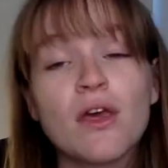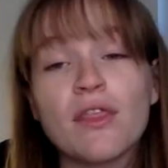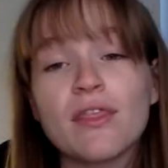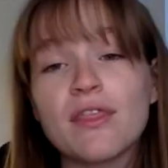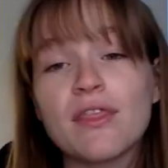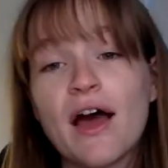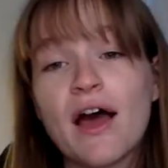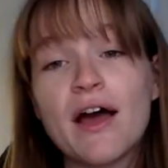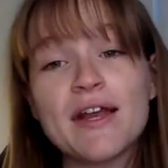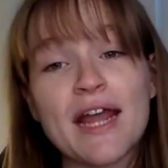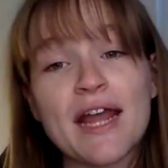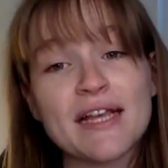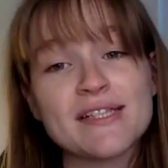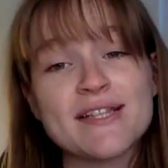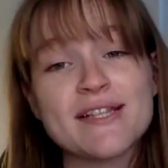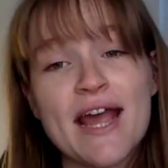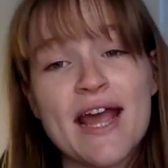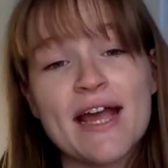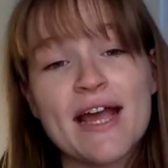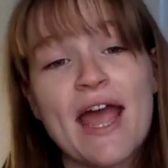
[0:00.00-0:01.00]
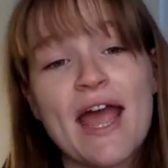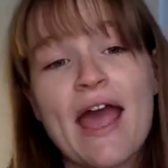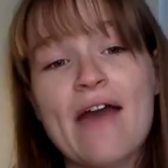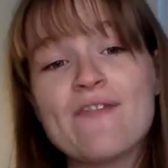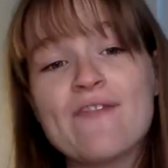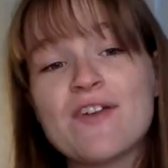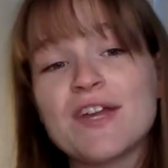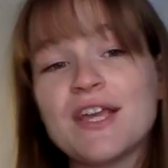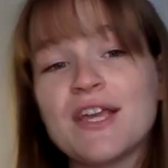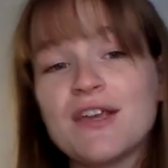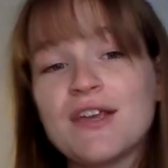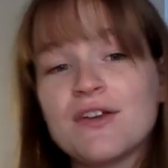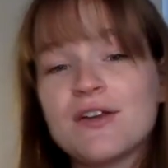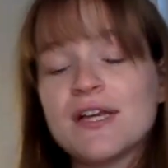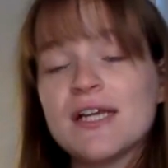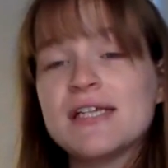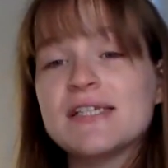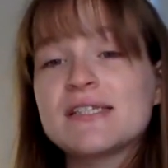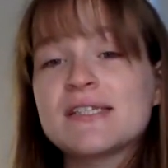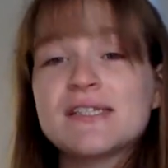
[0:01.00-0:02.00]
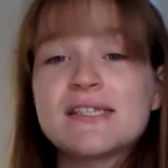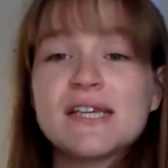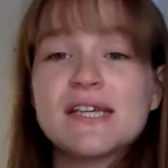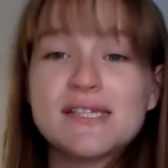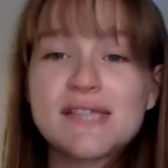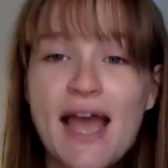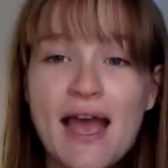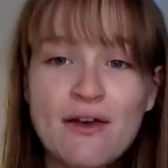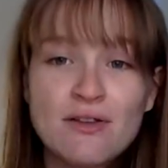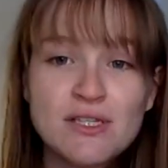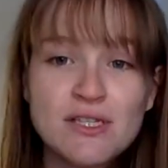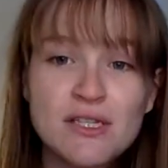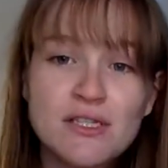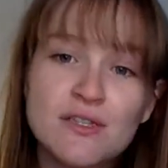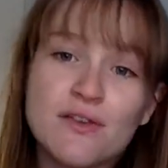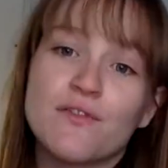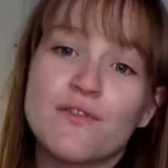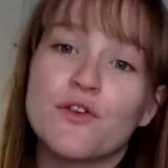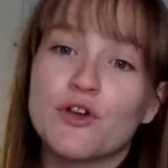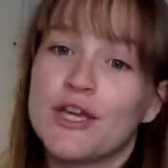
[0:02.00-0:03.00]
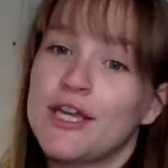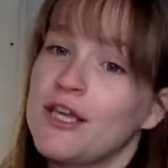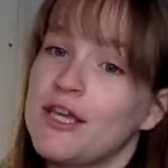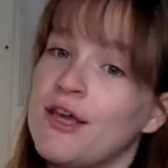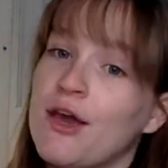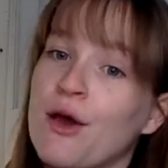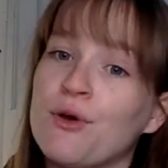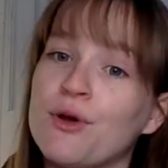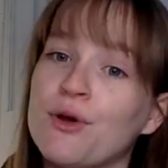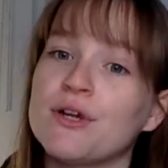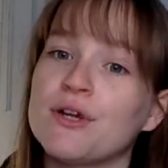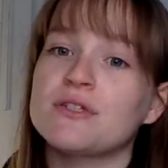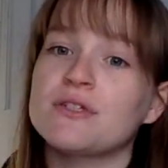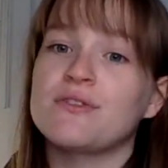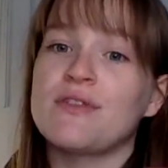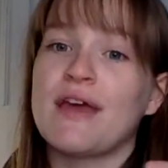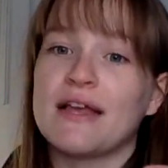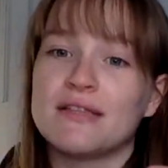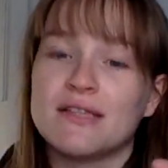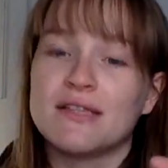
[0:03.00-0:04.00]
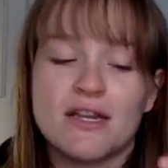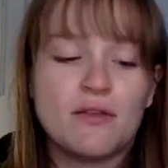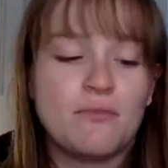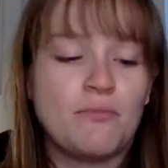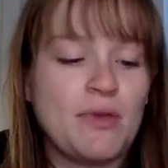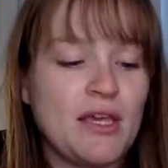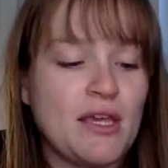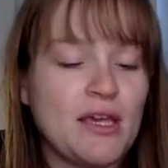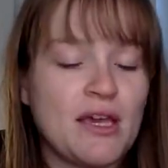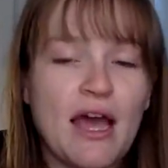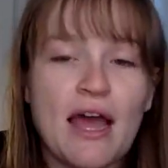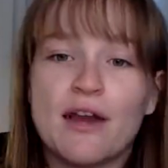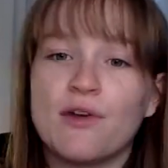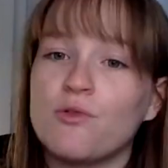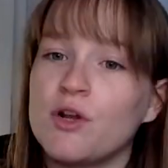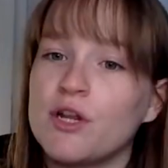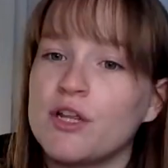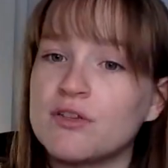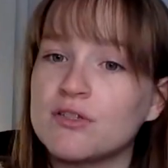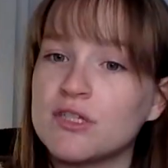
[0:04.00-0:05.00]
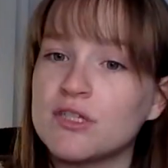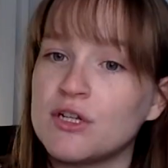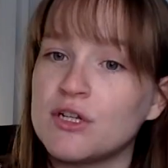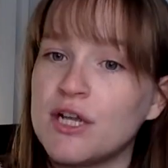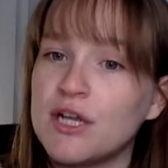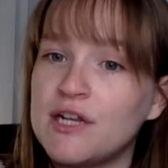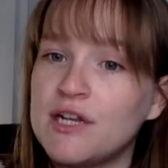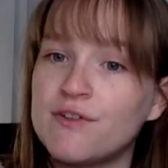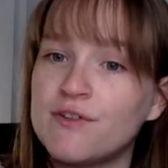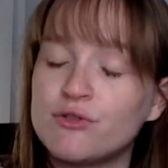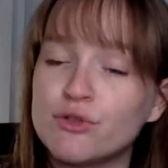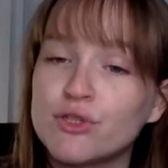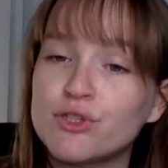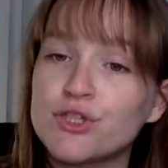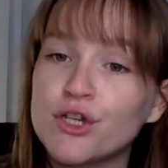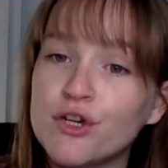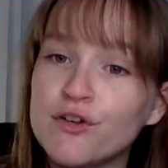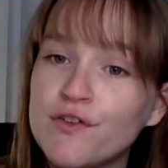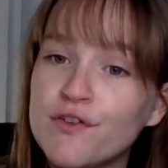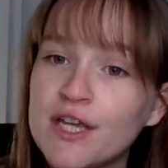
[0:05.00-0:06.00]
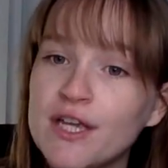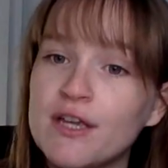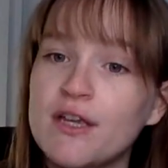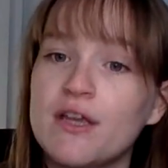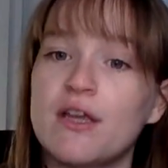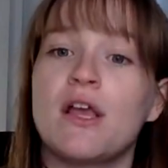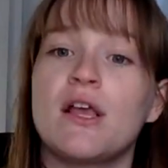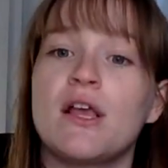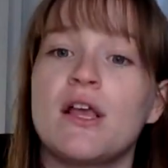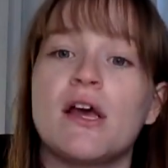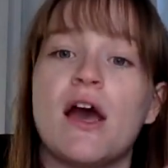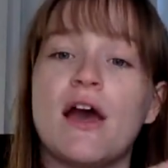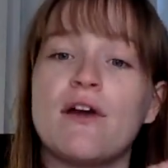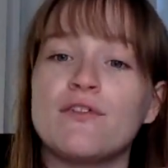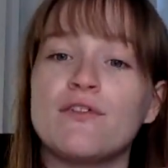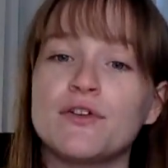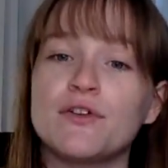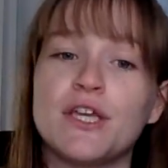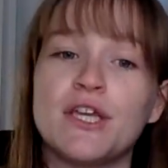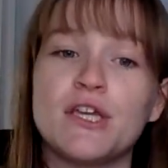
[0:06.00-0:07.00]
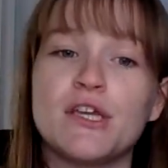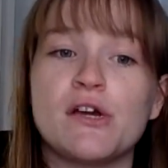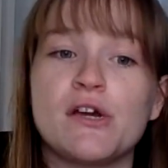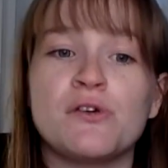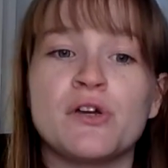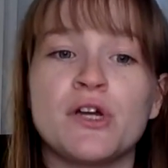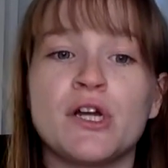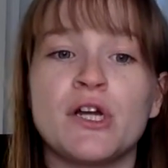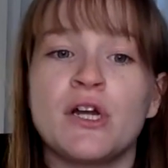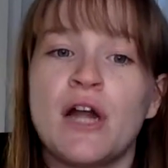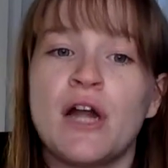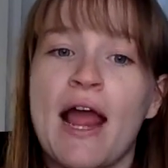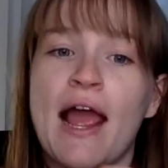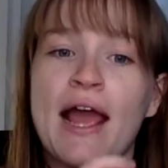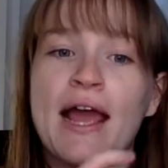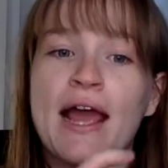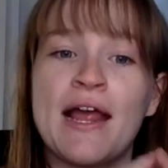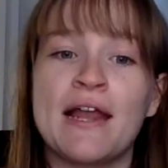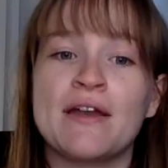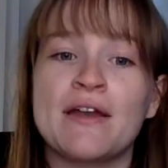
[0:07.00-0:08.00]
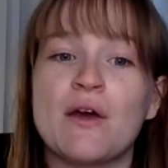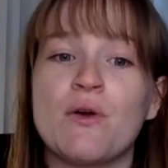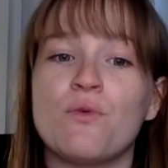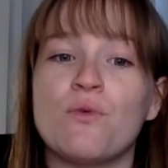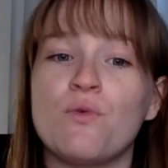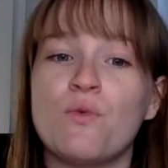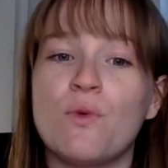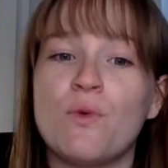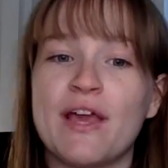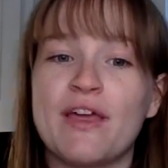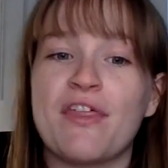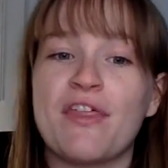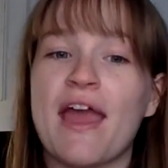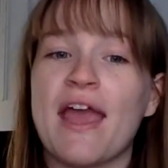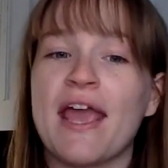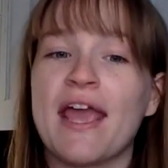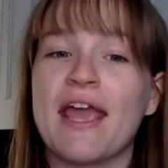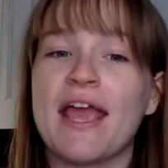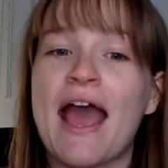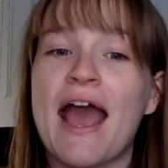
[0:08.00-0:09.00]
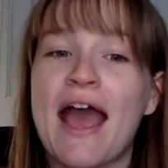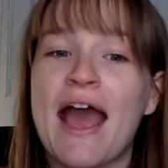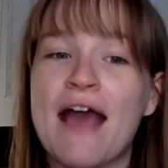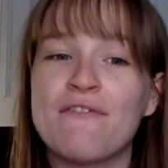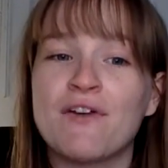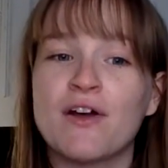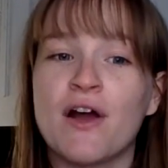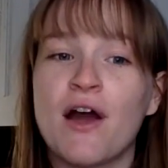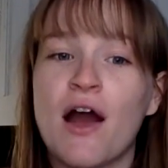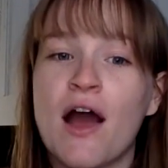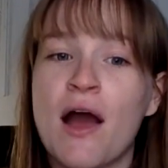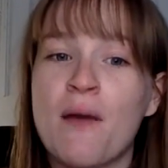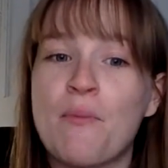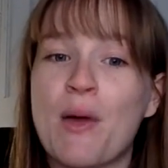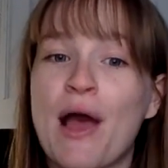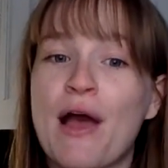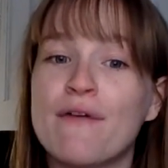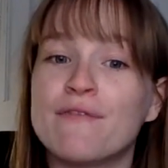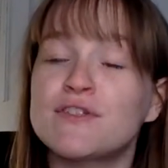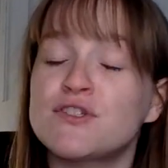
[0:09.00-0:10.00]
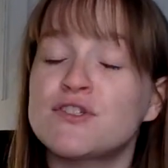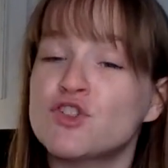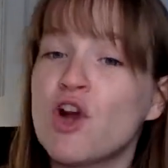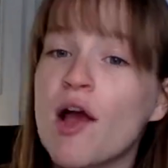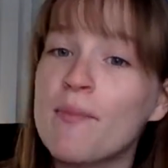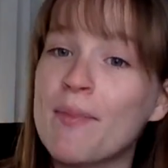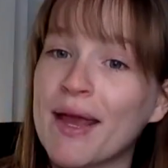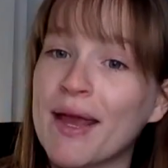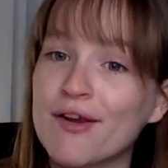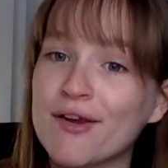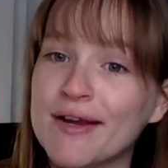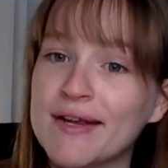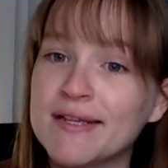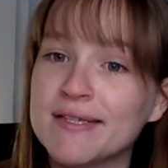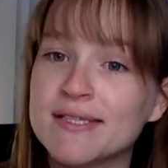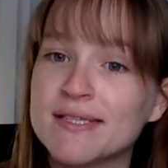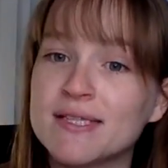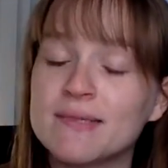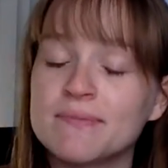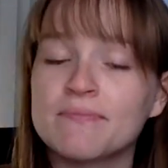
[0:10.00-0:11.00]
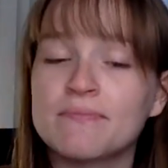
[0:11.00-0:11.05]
The next snack I have on here is 6 ounces of Greek yogurt. So that's going to be kind of one of those little individual serving of Greek yogurt, and with a half a cup of strawberries.